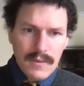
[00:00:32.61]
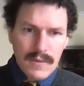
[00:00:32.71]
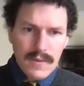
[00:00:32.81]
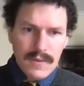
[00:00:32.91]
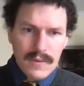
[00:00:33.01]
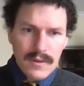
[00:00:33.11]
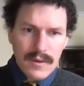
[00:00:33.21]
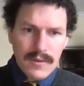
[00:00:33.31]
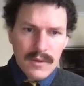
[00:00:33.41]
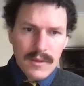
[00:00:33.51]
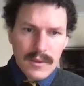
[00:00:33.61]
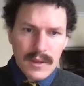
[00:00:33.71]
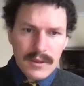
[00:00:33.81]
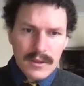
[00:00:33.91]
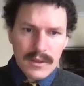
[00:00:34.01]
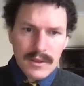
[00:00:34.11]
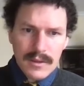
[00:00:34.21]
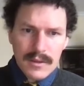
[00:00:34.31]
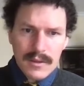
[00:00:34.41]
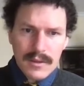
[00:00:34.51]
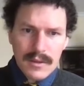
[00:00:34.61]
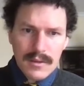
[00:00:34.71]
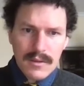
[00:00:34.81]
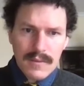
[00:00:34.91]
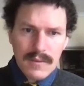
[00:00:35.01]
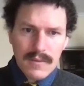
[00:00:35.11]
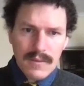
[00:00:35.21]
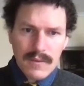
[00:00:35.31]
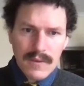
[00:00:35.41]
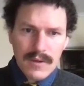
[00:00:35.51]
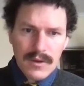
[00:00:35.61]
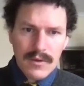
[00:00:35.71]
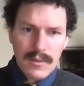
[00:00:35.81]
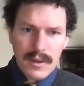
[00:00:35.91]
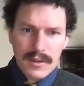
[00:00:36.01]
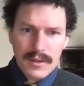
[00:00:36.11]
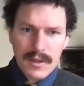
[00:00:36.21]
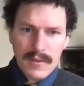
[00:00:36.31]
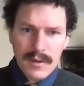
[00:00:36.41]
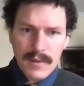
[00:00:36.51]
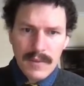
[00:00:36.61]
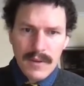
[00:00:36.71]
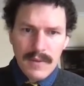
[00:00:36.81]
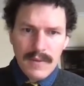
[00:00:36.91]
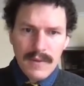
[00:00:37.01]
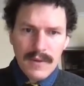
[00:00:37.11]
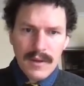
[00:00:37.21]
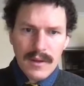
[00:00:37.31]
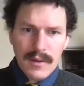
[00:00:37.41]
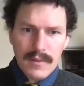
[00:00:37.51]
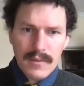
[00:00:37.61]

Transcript: 53 past 10 to 52 past 11. 58